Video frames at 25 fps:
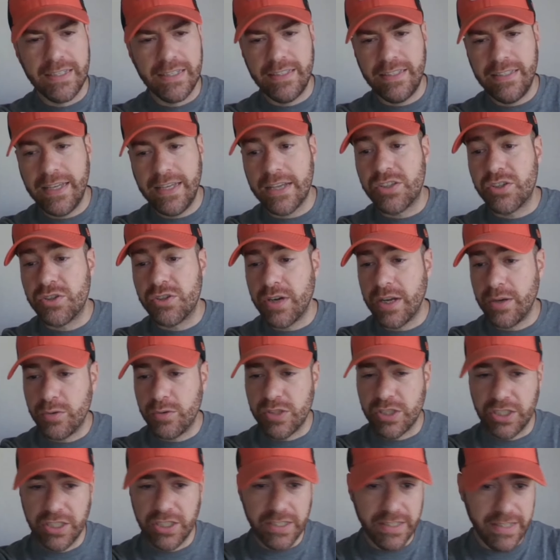Yesterday
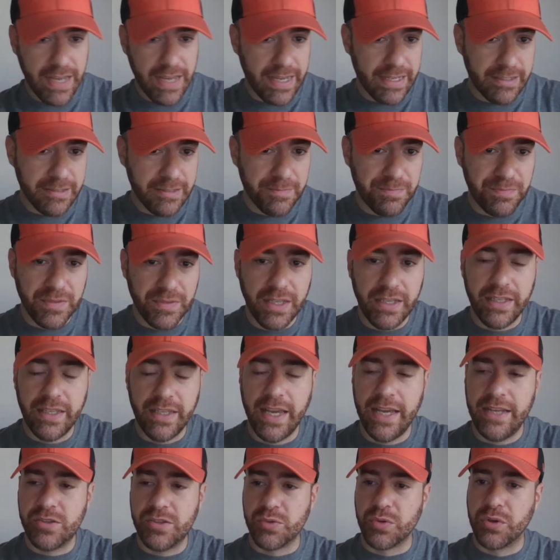was a good day in
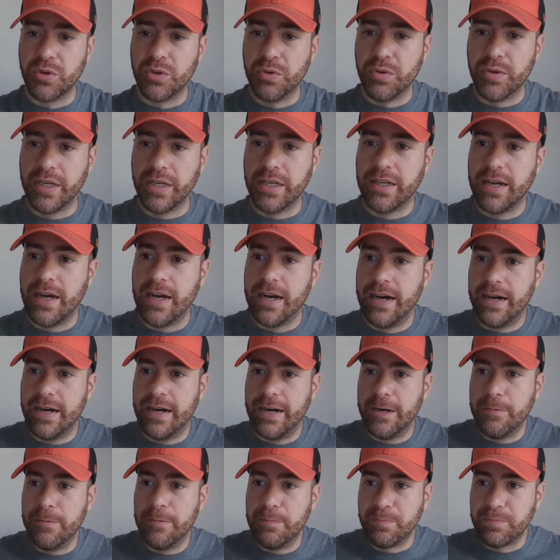Canes recruiting.
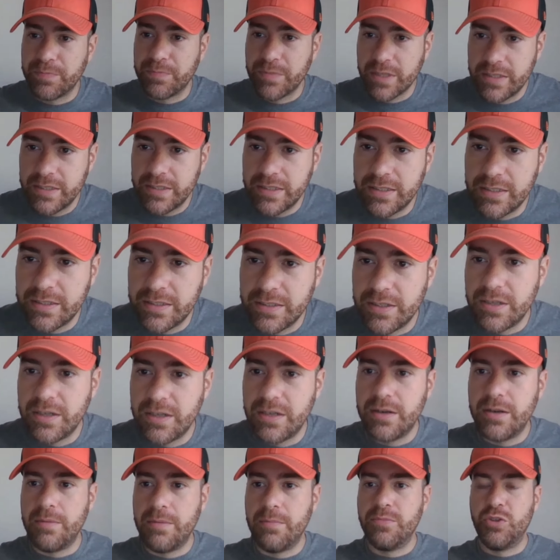Jaboree
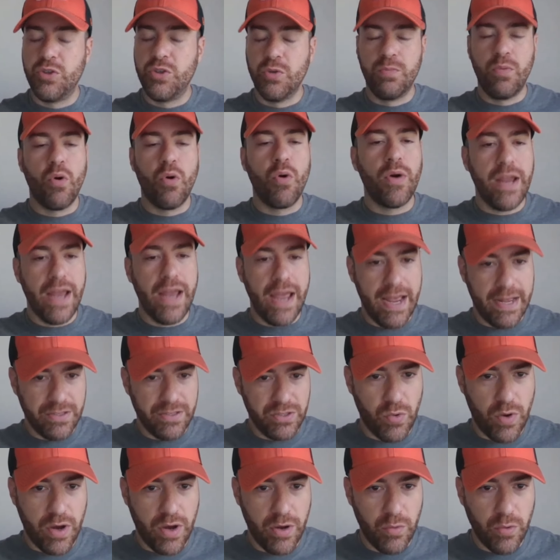
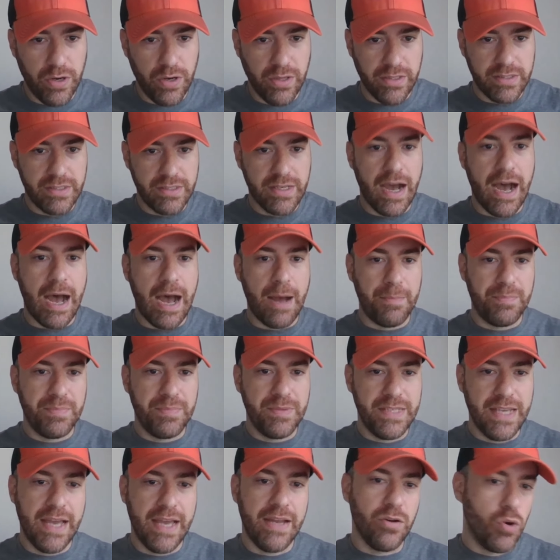ANTOINE, one of the
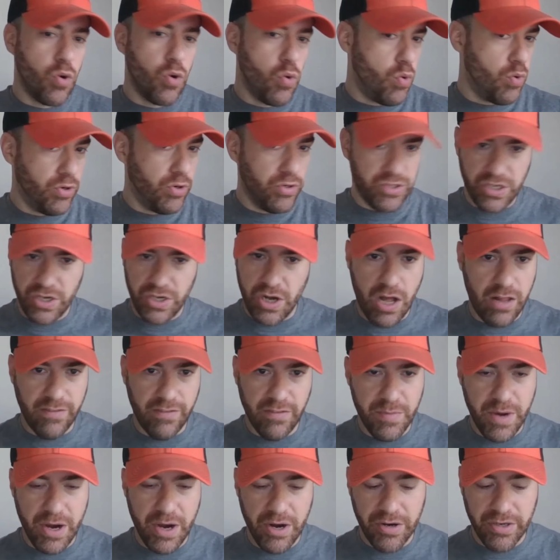top 10 corners in all
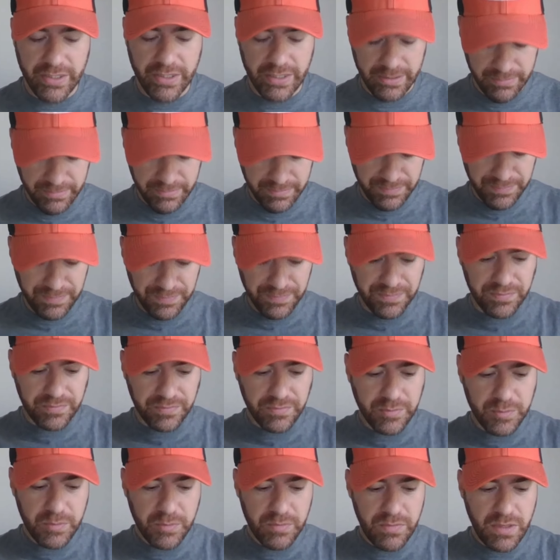of America,
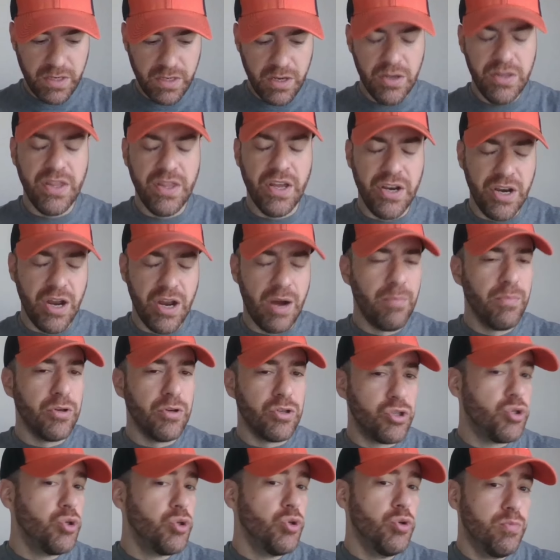the
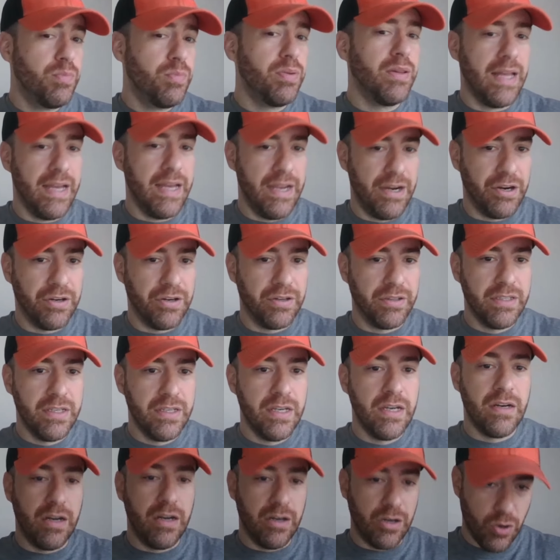number two player,
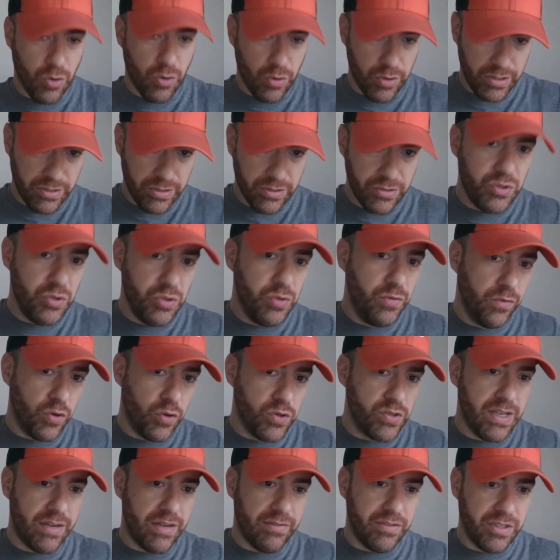according to the
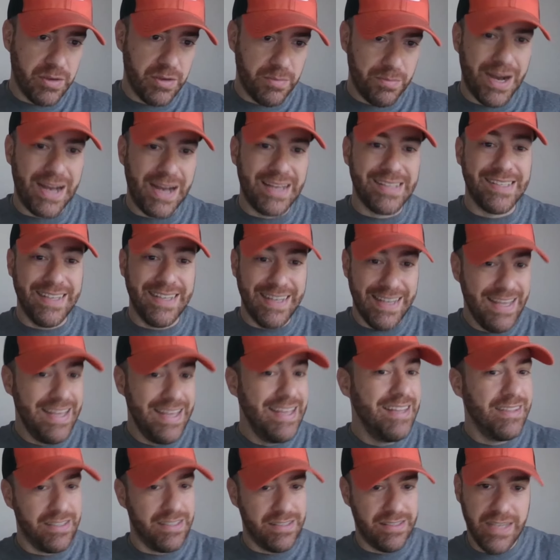247 composite
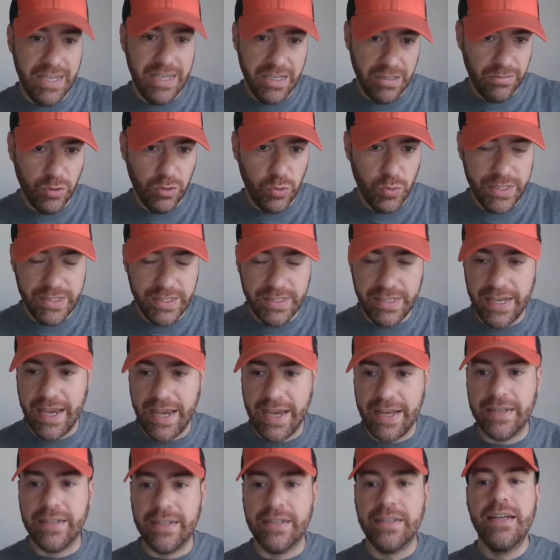in the state of
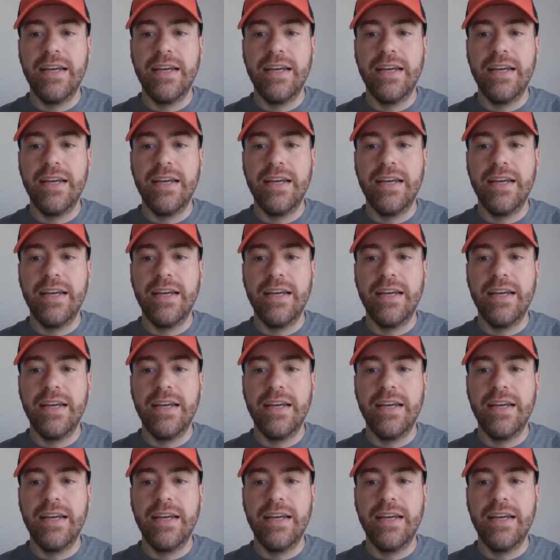Louisiana,